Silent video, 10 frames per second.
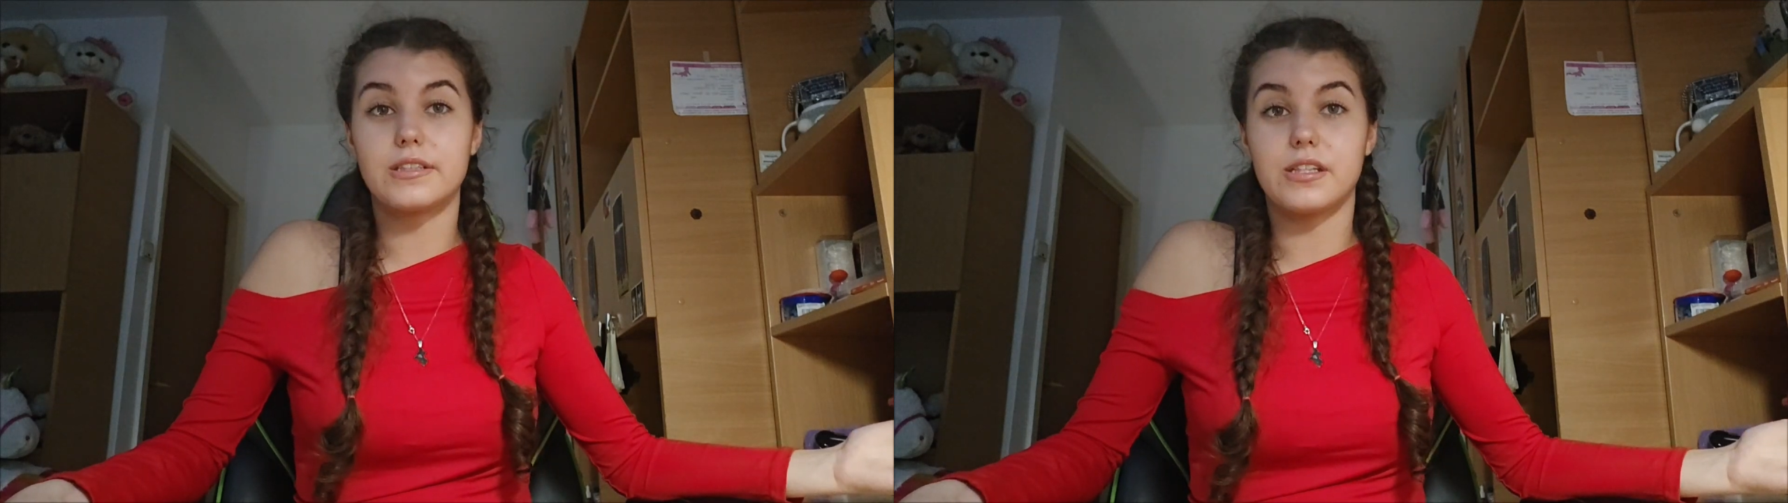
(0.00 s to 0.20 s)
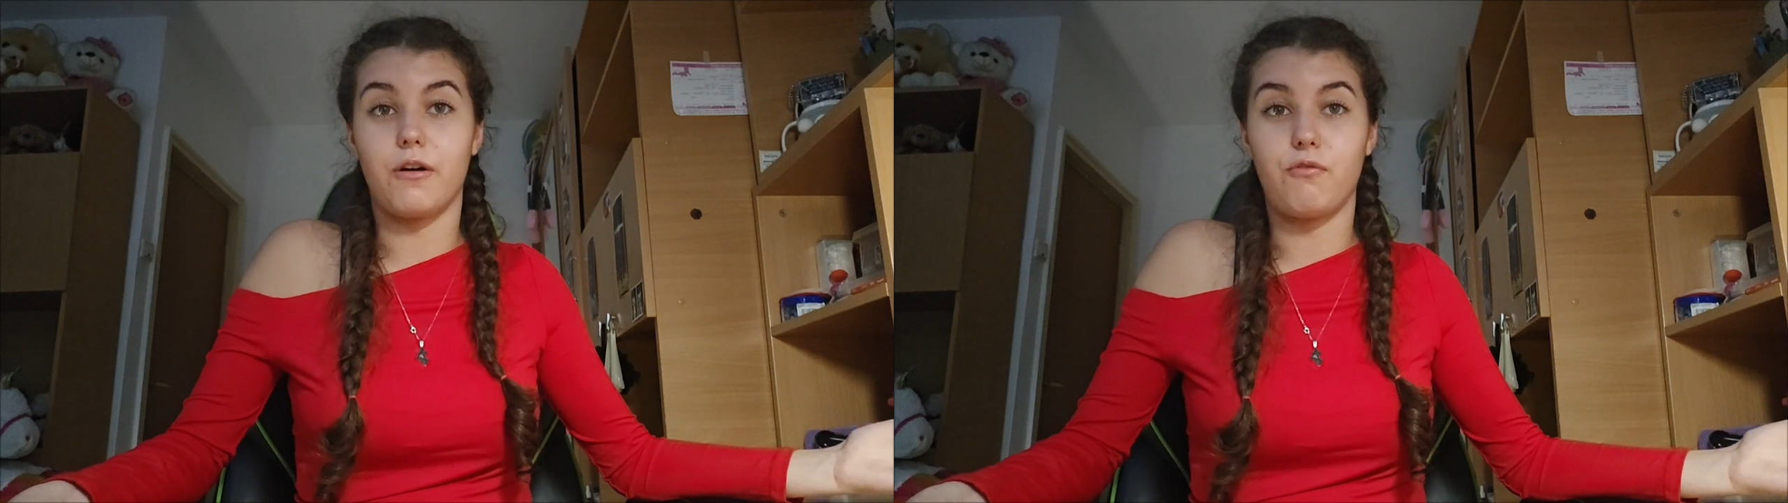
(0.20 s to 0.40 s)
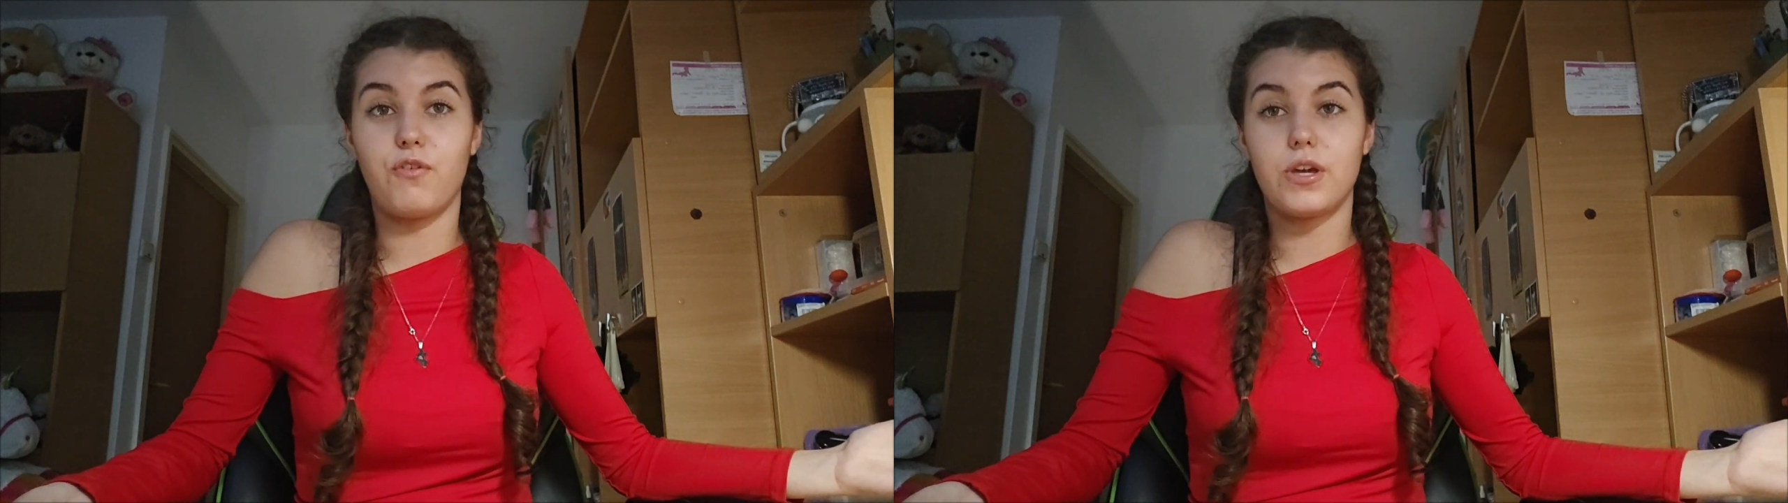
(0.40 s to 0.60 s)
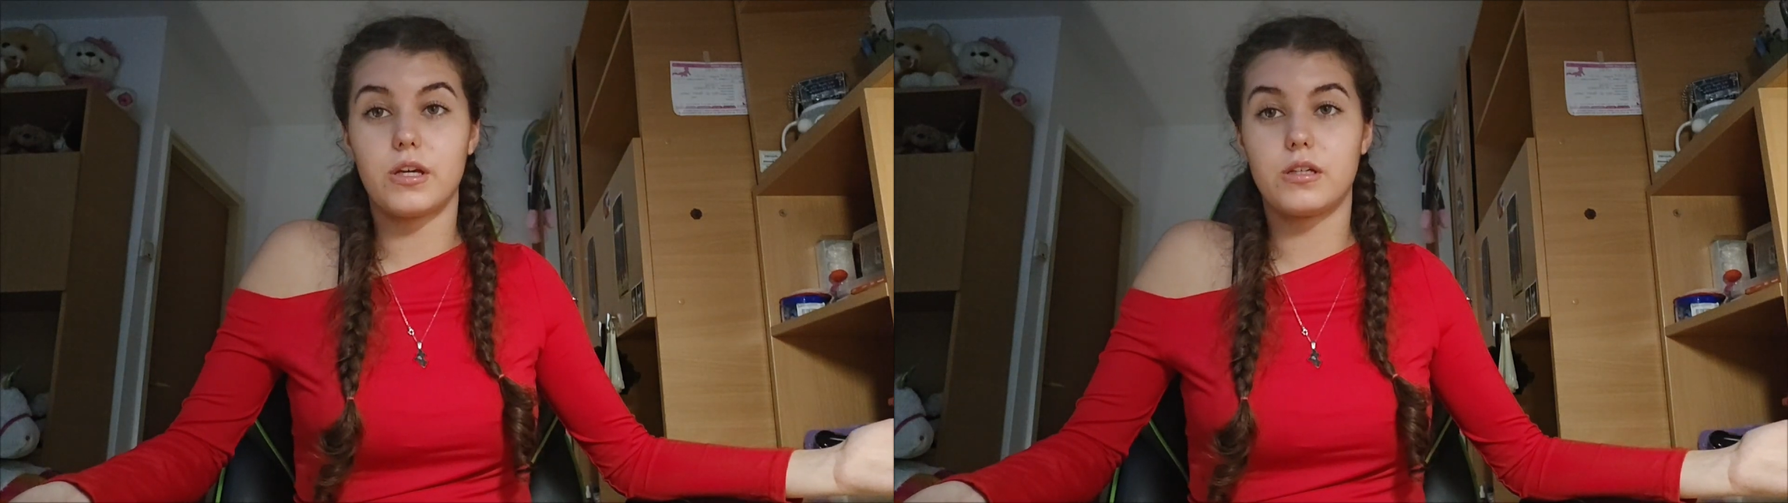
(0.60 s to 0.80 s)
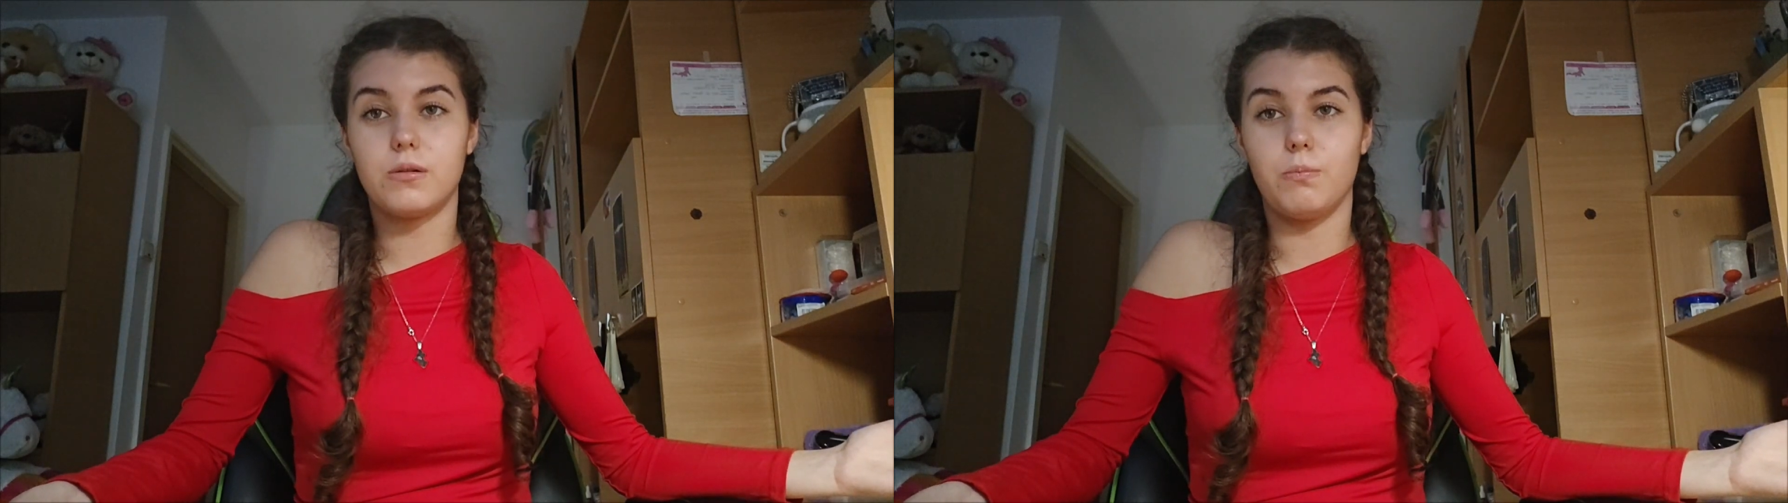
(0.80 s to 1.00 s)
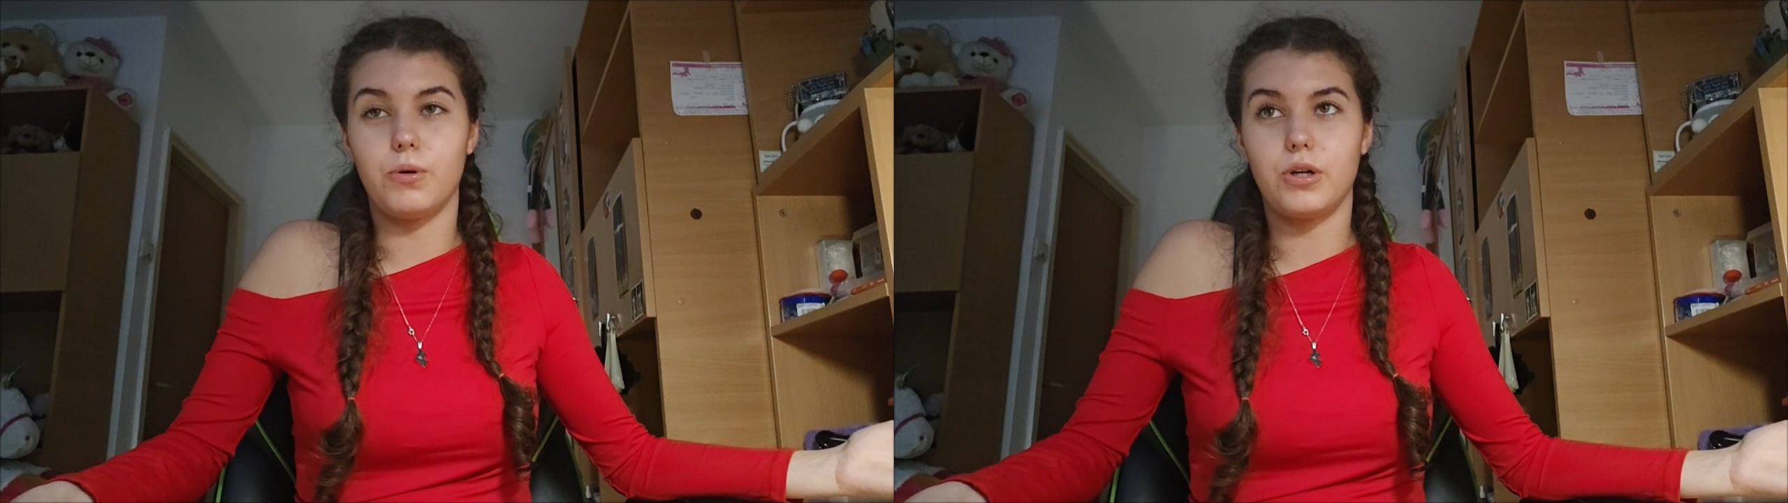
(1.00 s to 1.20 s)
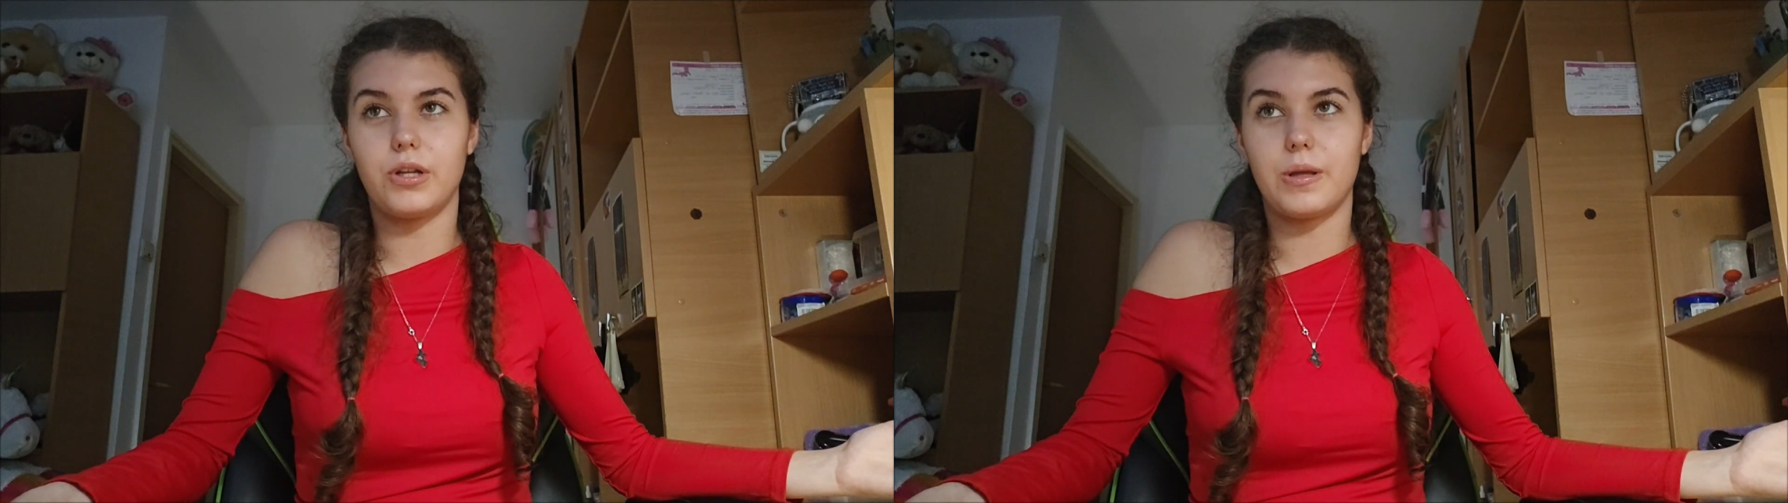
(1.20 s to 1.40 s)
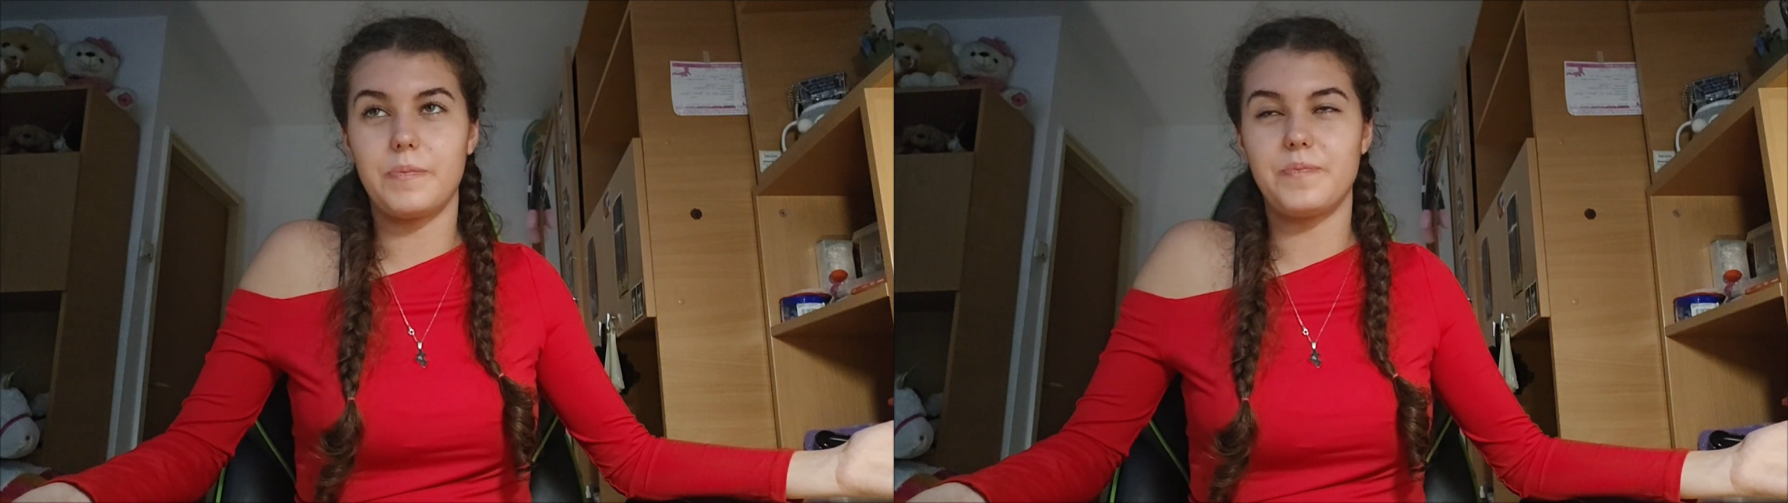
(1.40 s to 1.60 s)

something, but